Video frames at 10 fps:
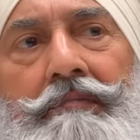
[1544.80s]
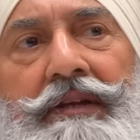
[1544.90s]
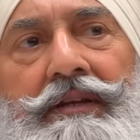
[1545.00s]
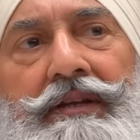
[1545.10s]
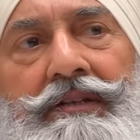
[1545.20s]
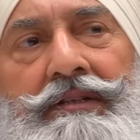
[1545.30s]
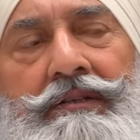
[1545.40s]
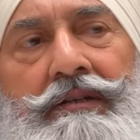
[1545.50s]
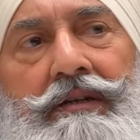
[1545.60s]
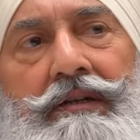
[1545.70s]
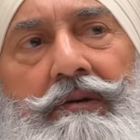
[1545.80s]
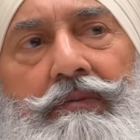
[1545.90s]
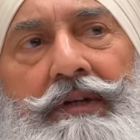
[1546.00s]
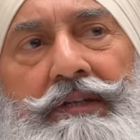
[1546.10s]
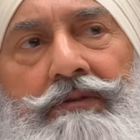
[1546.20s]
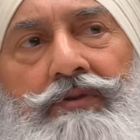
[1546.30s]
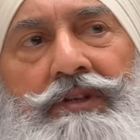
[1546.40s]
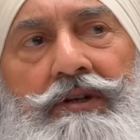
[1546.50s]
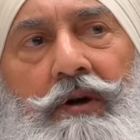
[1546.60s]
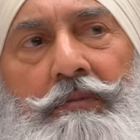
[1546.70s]
But they're just waiting for
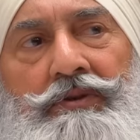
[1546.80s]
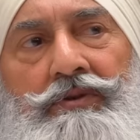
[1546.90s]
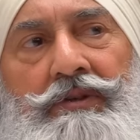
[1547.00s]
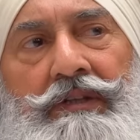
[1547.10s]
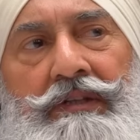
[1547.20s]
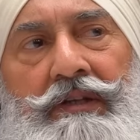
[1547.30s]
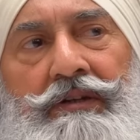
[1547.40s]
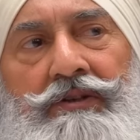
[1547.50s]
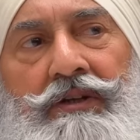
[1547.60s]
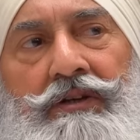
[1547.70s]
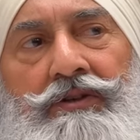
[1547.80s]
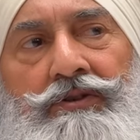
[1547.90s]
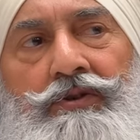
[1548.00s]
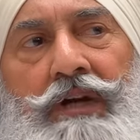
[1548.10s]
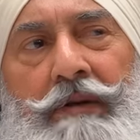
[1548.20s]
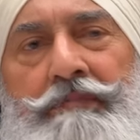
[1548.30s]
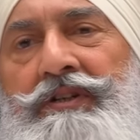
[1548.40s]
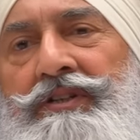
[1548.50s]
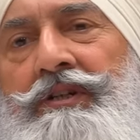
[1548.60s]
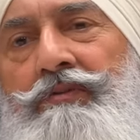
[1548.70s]
that opportunity that the children should
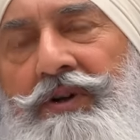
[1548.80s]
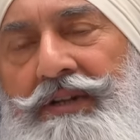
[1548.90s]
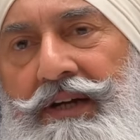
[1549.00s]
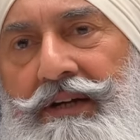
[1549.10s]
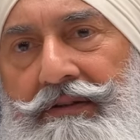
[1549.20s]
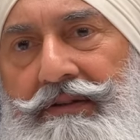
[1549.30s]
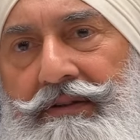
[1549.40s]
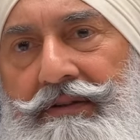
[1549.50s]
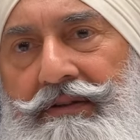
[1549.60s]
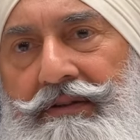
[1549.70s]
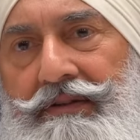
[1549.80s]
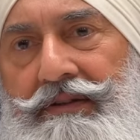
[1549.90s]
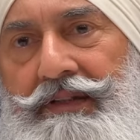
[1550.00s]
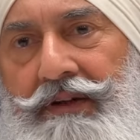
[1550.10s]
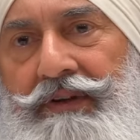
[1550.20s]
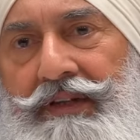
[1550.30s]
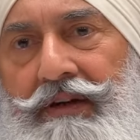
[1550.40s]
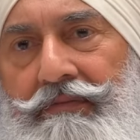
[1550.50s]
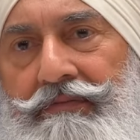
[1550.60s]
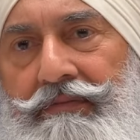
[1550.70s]
appreciate what they are giving
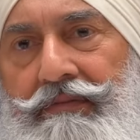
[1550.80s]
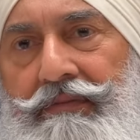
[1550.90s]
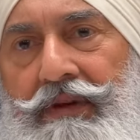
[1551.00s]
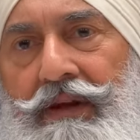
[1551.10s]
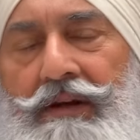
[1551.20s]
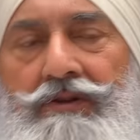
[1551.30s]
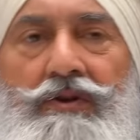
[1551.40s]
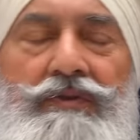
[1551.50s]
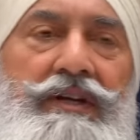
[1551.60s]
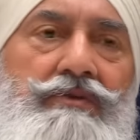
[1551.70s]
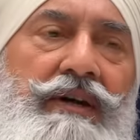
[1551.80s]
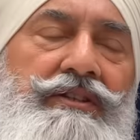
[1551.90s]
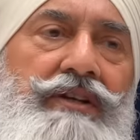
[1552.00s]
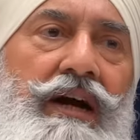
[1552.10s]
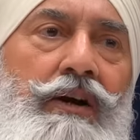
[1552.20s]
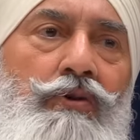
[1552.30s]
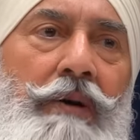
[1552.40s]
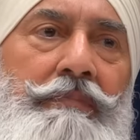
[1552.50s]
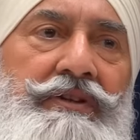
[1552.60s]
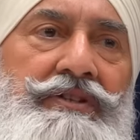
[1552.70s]
them. So if there's one child who
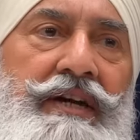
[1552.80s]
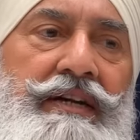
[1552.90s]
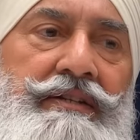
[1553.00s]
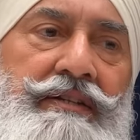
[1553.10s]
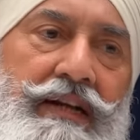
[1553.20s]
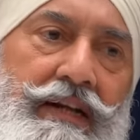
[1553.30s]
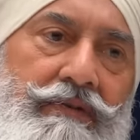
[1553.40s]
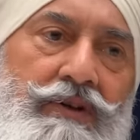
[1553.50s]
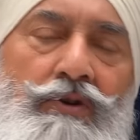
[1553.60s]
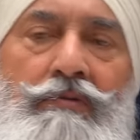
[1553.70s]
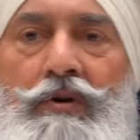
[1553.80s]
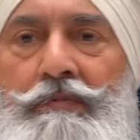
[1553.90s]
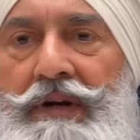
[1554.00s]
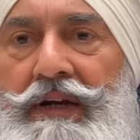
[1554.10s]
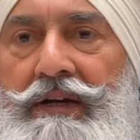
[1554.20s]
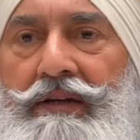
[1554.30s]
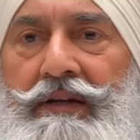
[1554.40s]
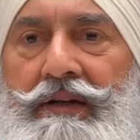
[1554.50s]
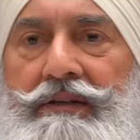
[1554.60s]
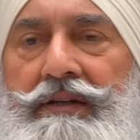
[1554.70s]
appreciates, they'll give it to him openly.
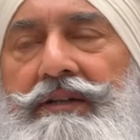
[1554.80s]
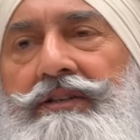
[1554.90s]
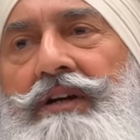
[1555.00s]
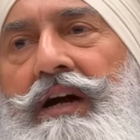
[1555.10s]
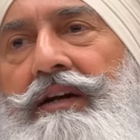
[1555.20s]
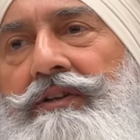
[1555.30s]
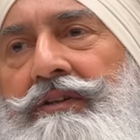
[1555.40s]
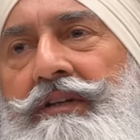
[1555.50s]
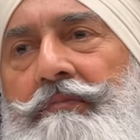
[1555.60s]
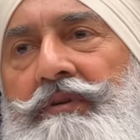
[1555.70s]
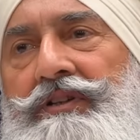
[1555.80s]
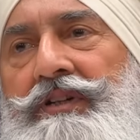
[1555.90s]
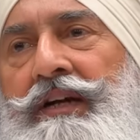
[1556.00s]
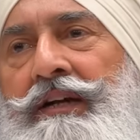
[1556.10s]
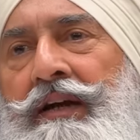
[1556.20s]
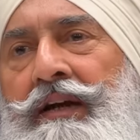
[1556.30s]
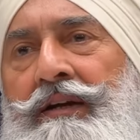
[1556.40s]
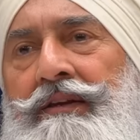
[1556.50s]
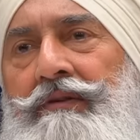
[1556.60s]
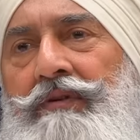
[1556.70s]
The other child doesn't appreciate,
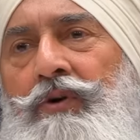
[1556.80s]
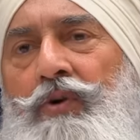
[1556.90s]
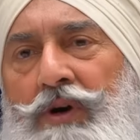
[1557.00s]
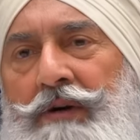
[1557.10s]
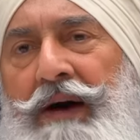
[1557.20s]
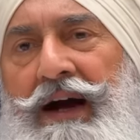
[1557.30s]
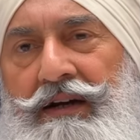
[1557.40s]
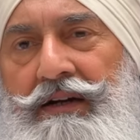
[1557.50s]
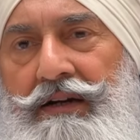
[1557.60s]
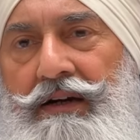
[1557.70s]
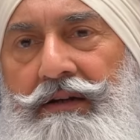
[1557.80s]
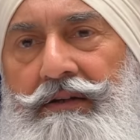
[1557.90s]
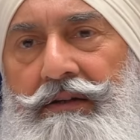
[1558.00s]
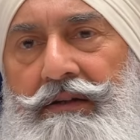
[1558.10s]
they will hold back a little.